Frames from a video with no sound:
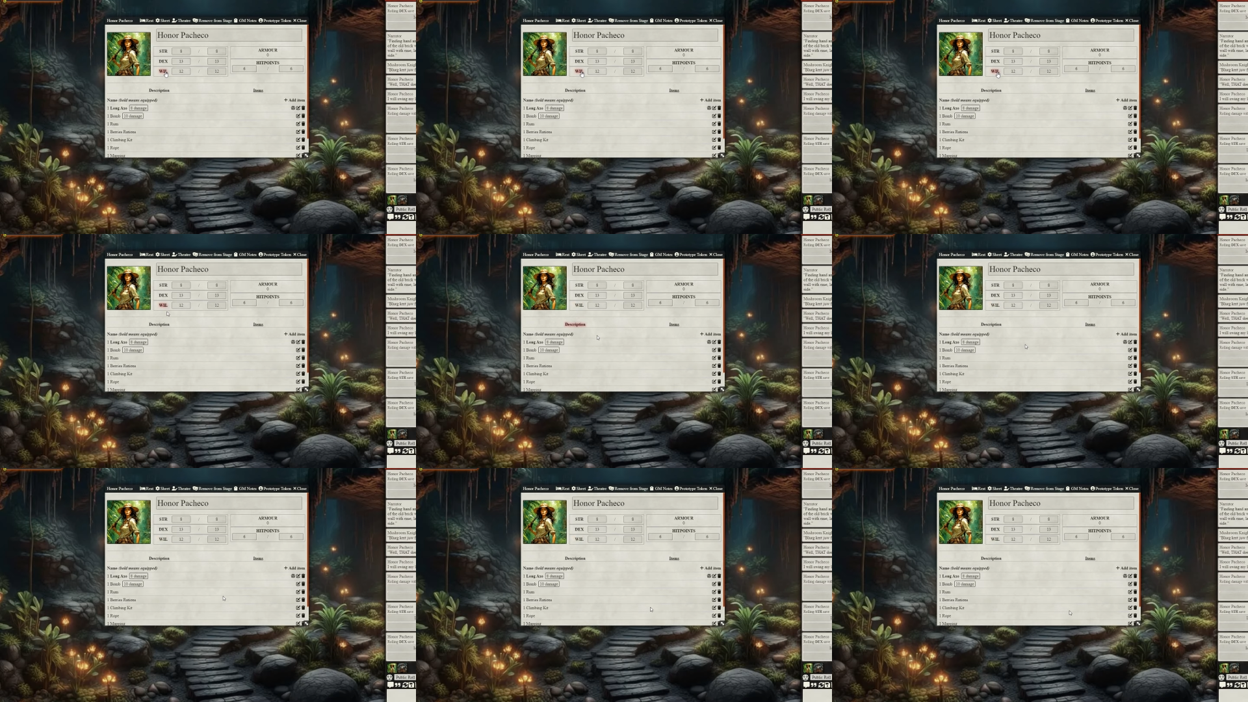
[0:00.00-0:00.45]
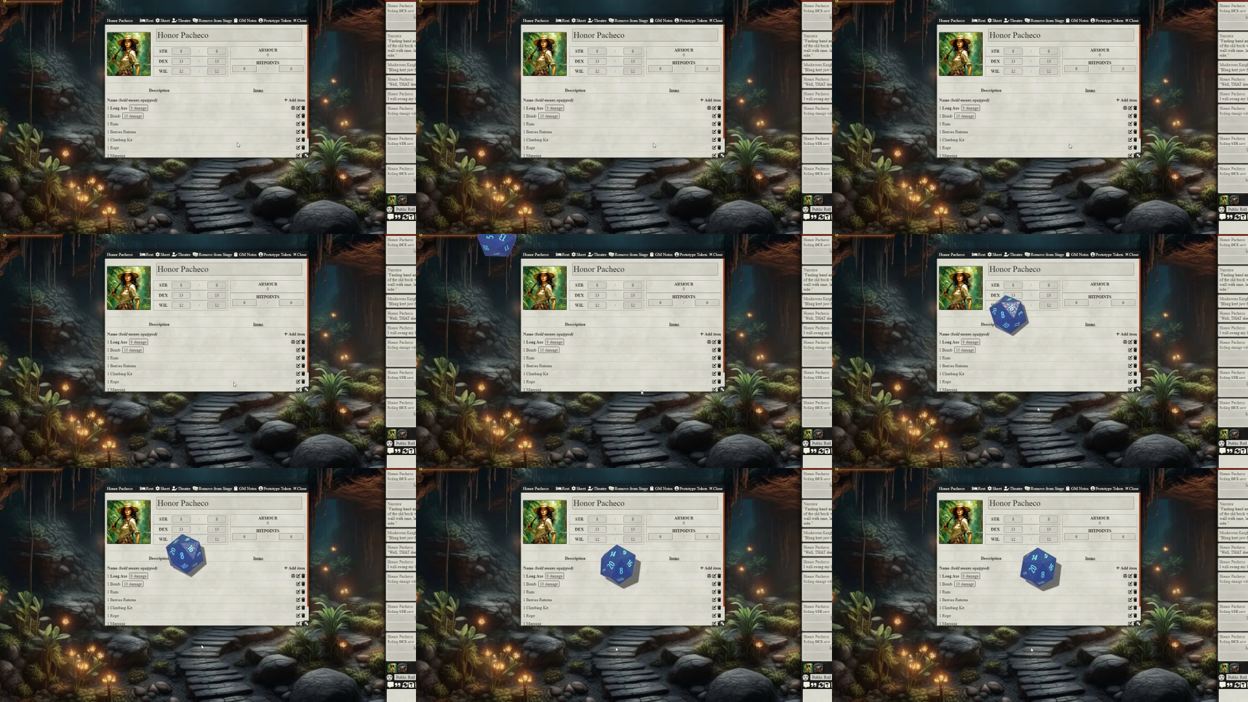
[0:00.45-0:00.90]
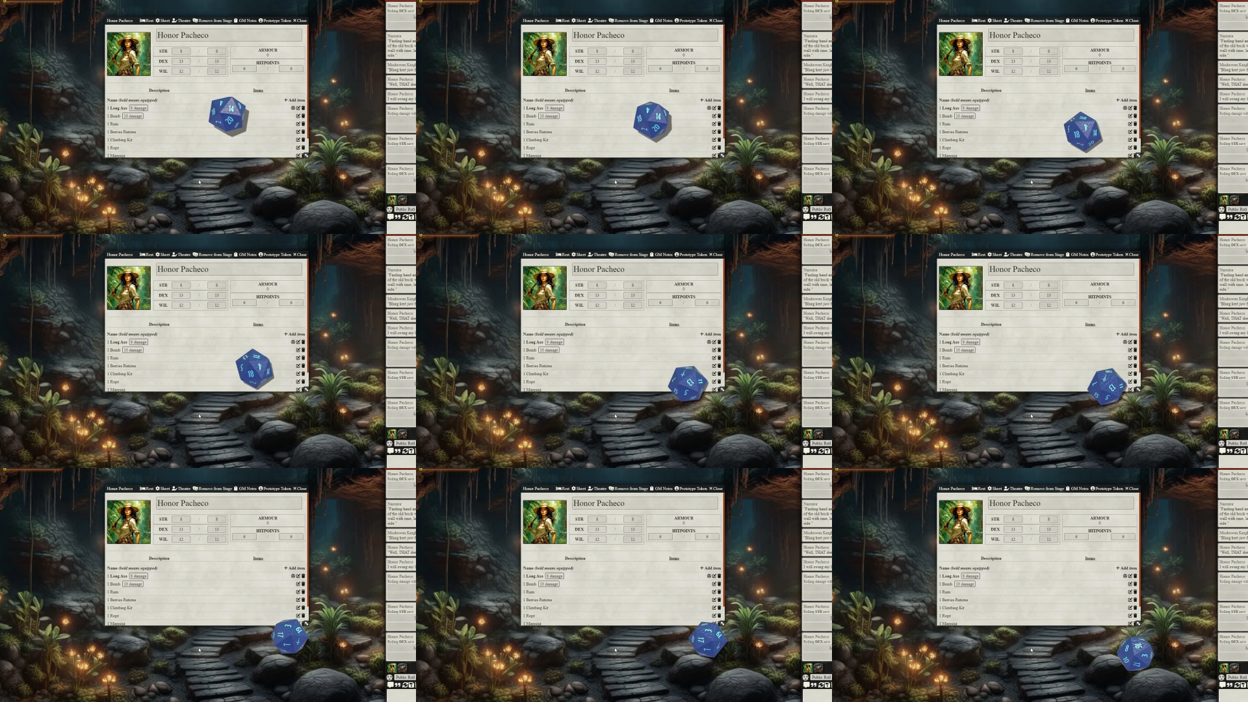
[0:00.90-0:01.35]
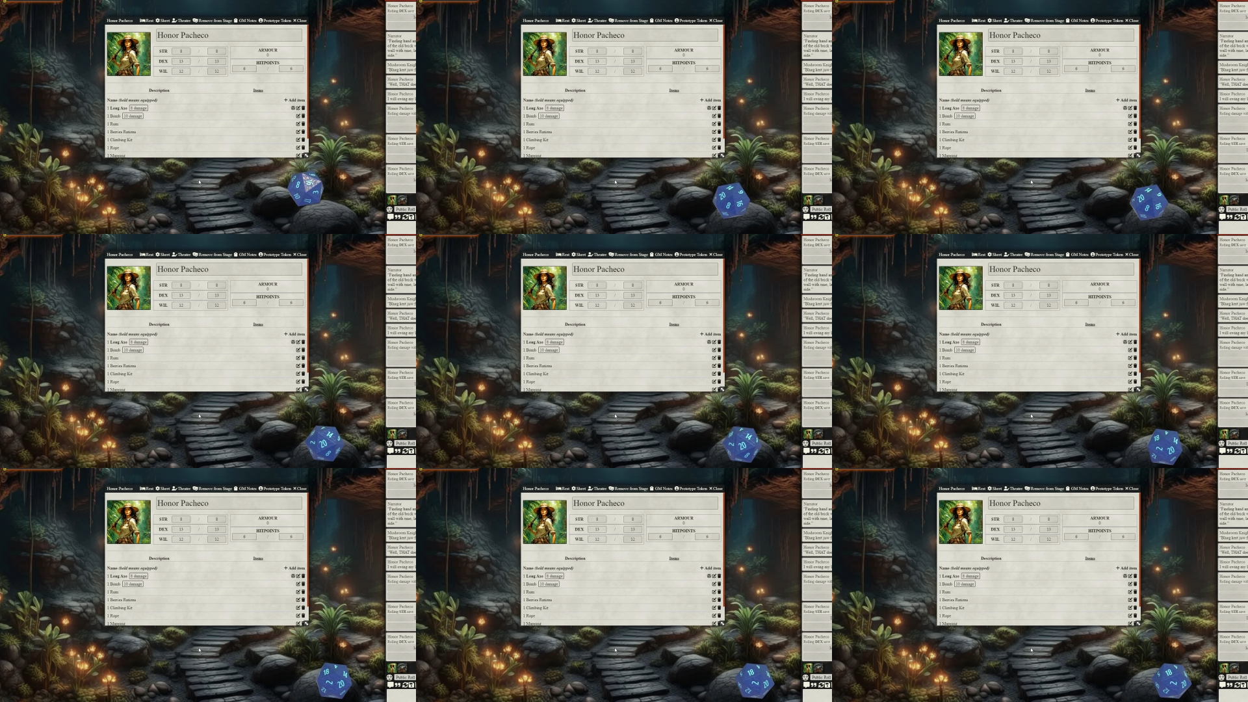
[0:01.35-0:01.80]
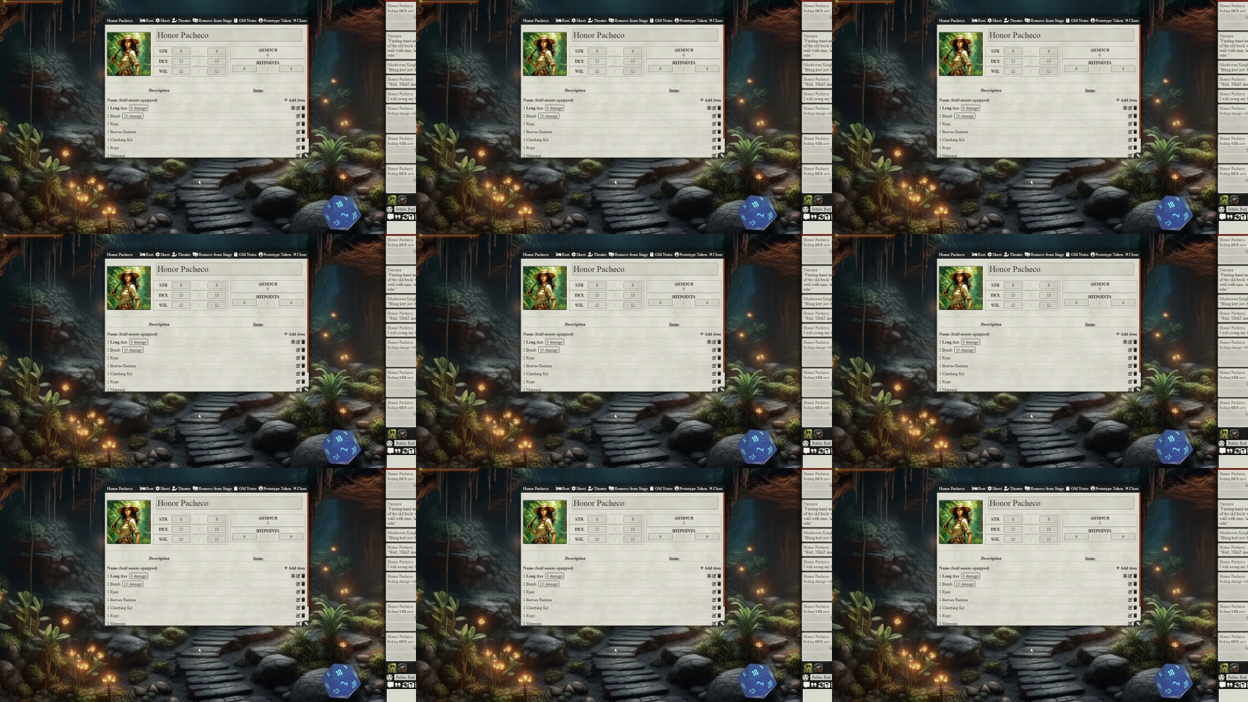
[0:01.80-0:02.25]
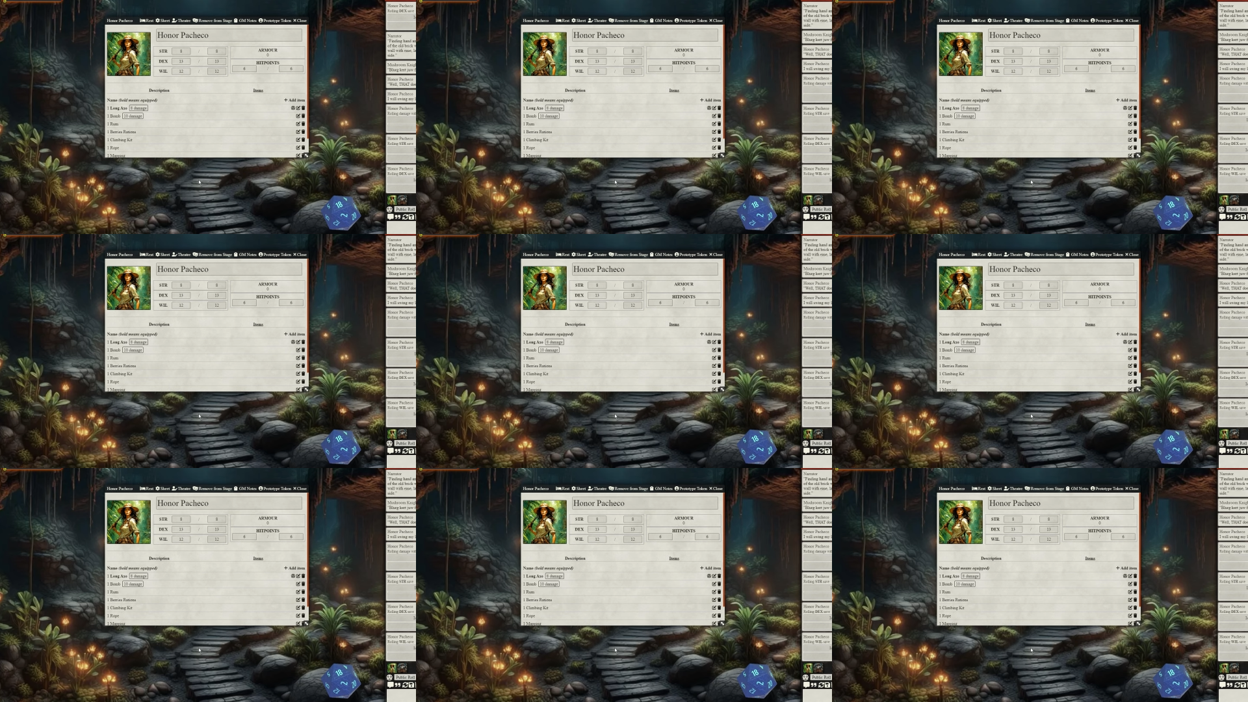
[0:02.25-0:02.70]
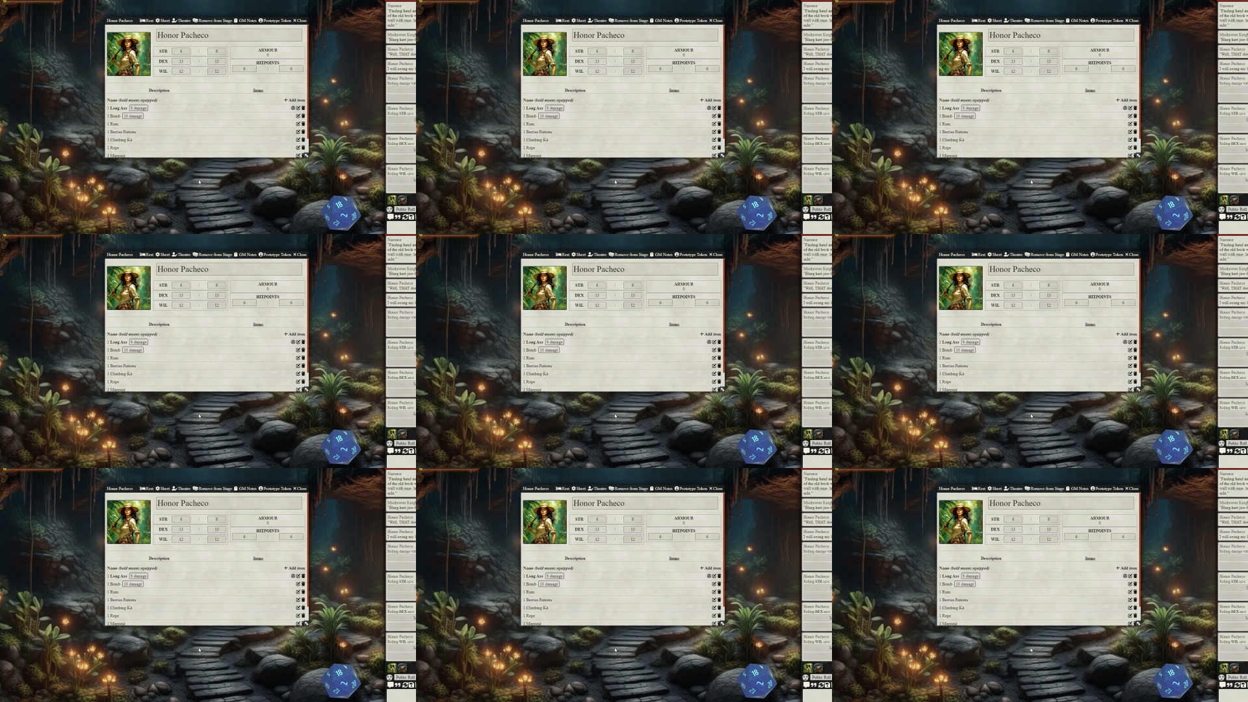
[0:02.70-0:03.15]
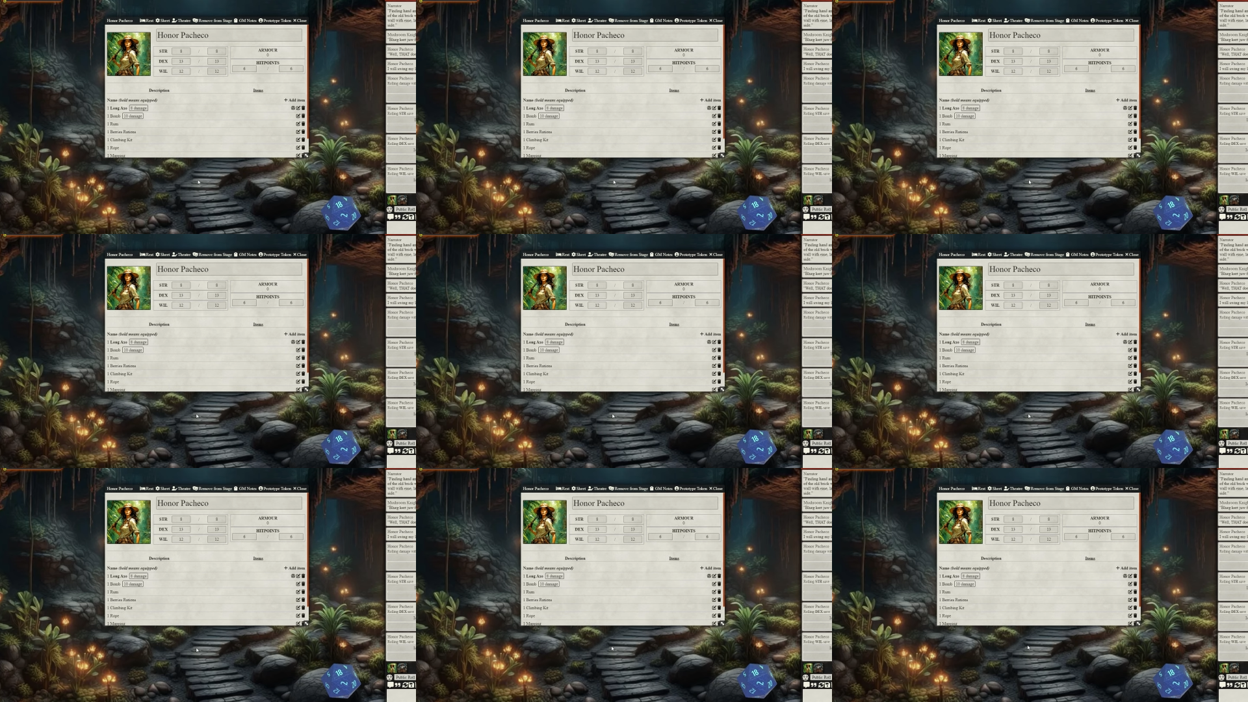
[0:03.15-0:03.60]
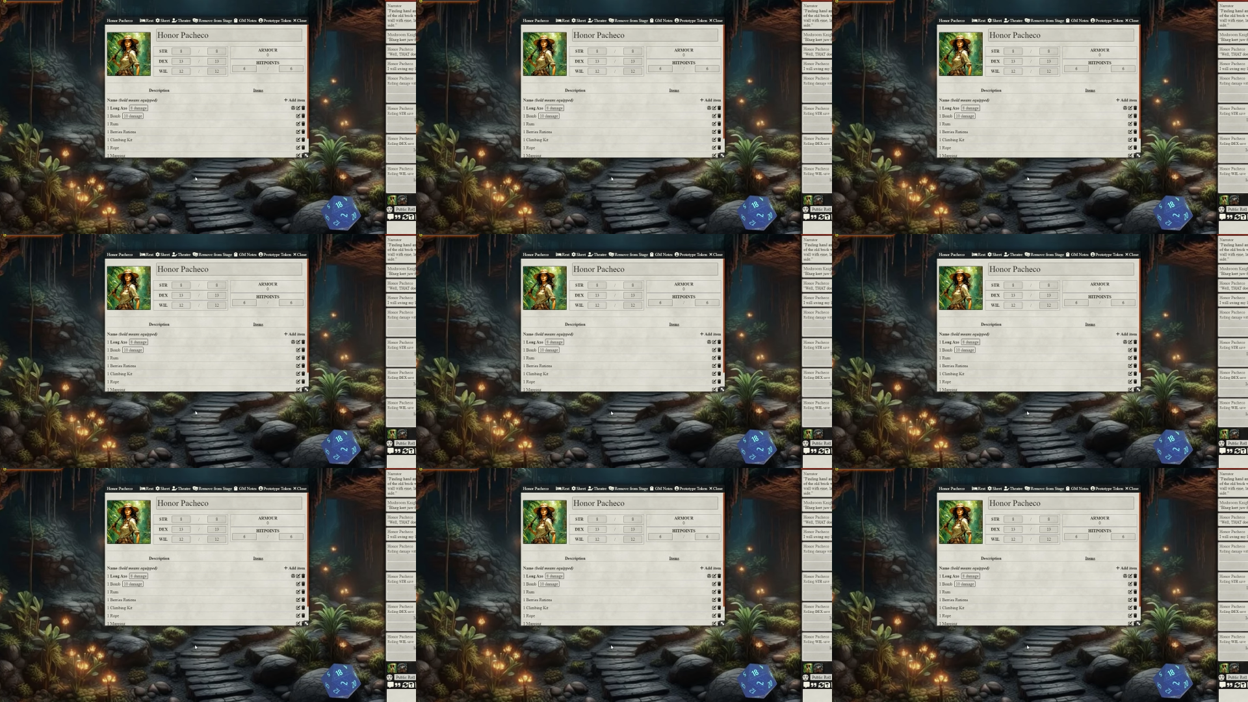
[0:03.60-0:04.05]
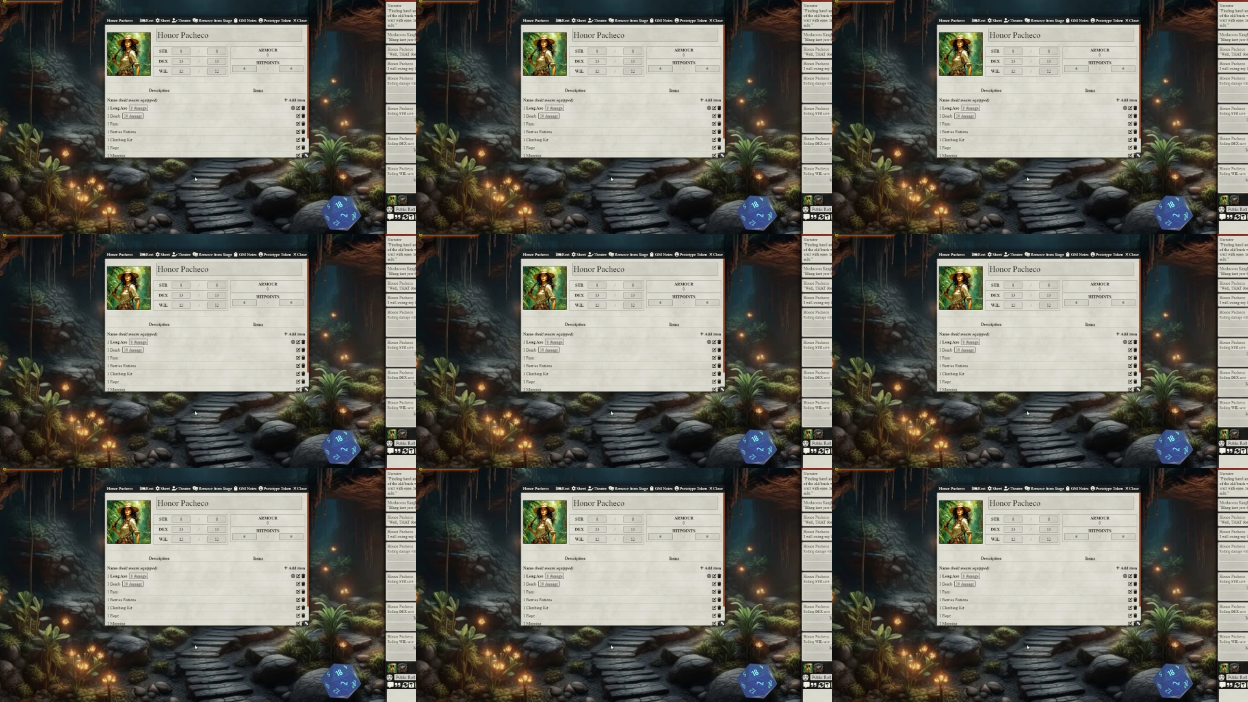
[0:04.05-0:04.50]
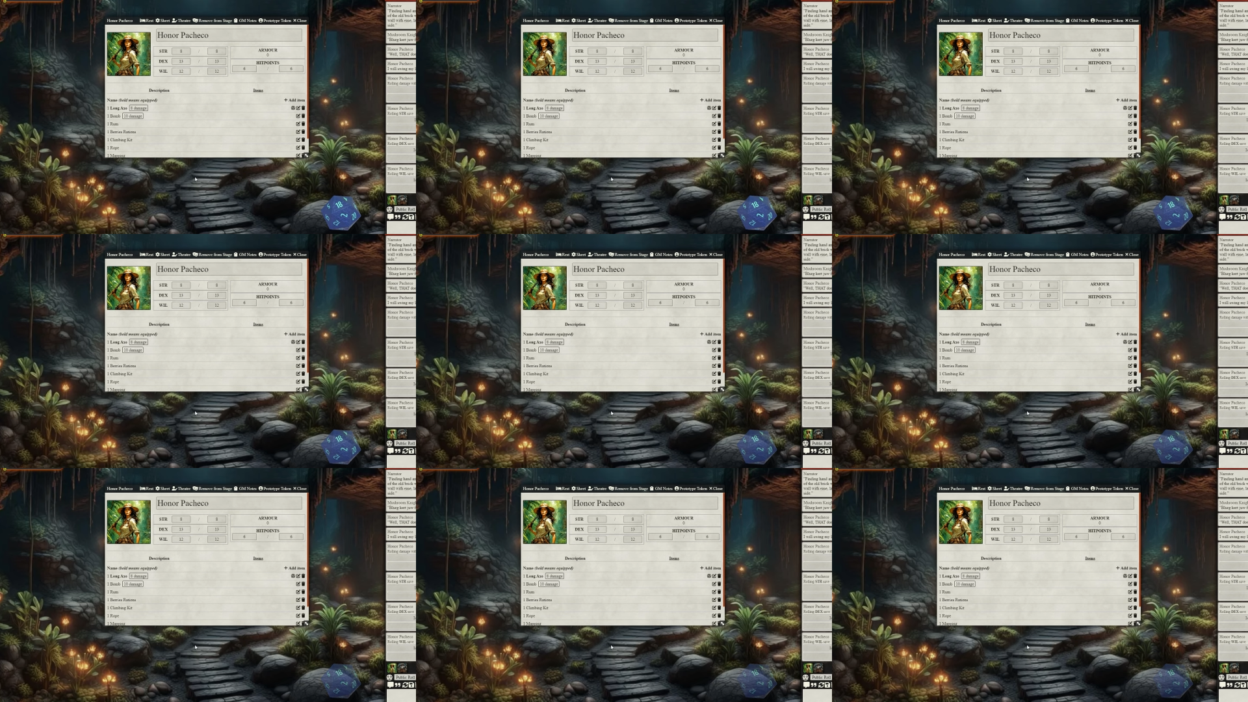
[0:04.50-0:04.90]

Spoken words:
No face is visible, so there are no lips to read.